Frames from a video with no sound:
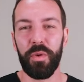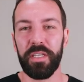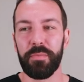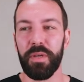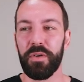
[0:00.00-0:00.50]

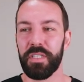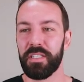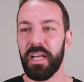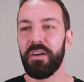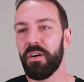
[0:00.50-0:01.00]
quiz because
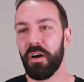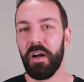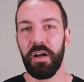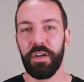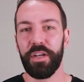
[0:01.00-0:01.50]
it's like,
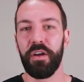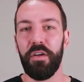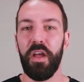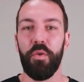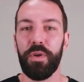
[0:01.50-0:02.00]
oh,
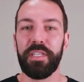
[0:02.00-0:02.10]
what